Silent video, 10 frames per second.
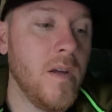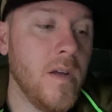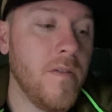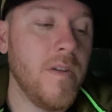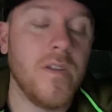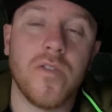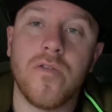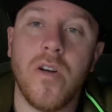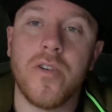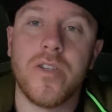fingers
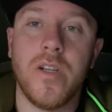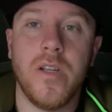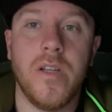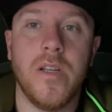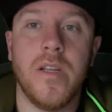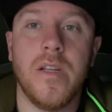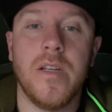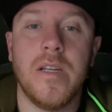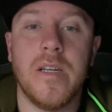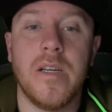crossed
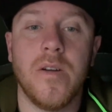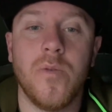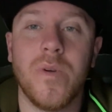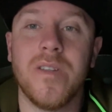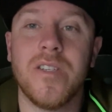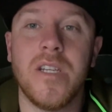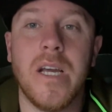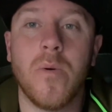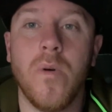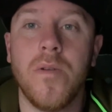we can snag
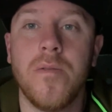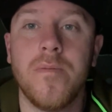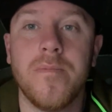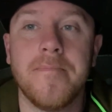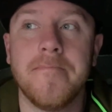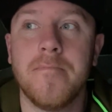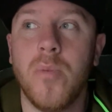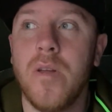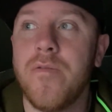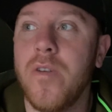one, but
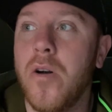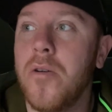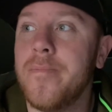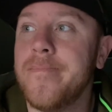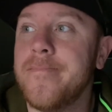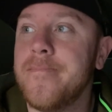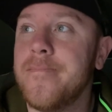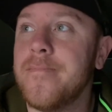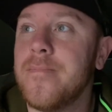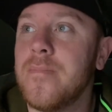if not,
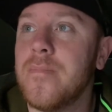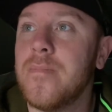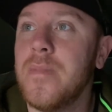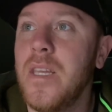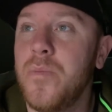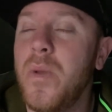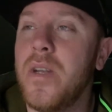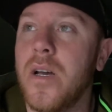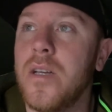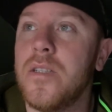it's been
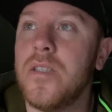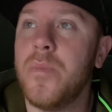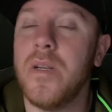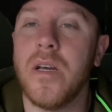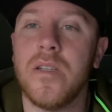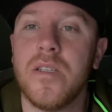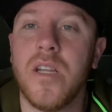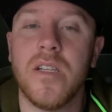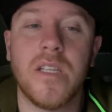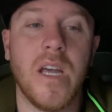nice. It's nice
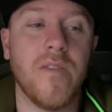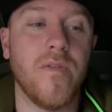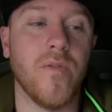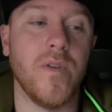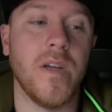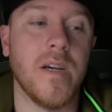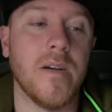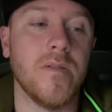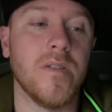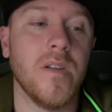to get out for 48
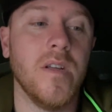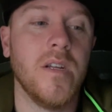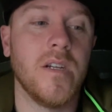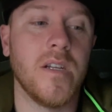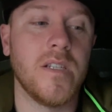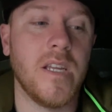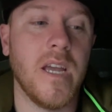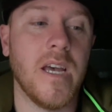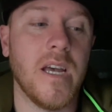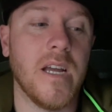hours, nice to get
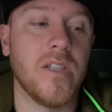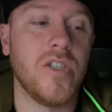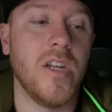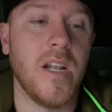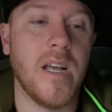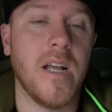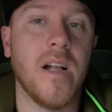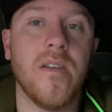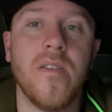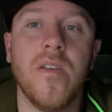out, chill out,
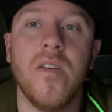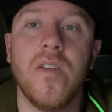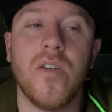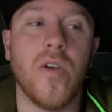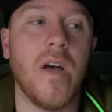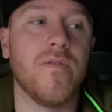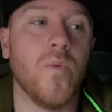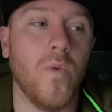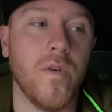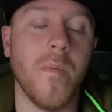not have to
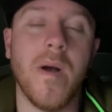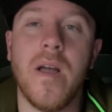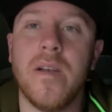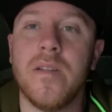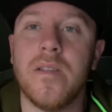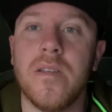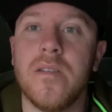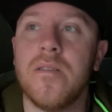worry about anything,